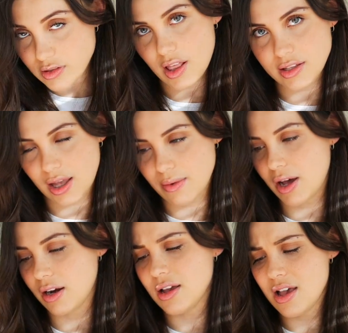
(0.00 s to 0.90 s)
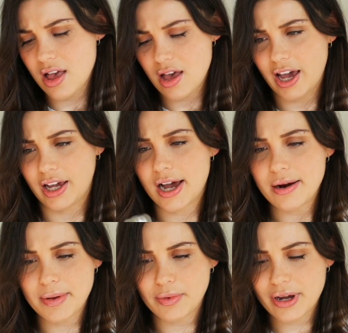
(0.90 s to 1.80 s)
So that's that one. I
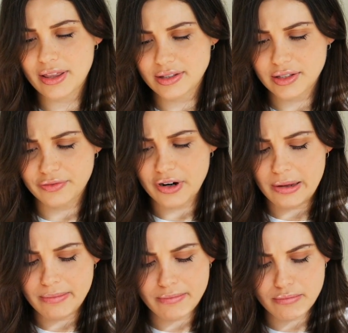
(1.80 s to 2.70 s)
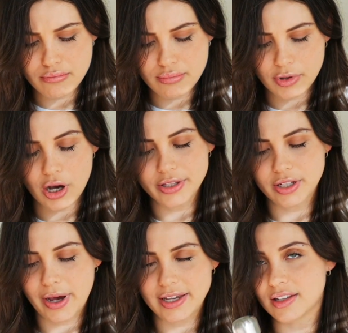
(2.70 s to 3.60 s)
can't remember where this is from. Oh,
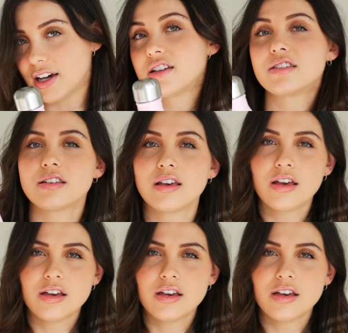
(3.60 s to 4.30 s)
it's Oasis.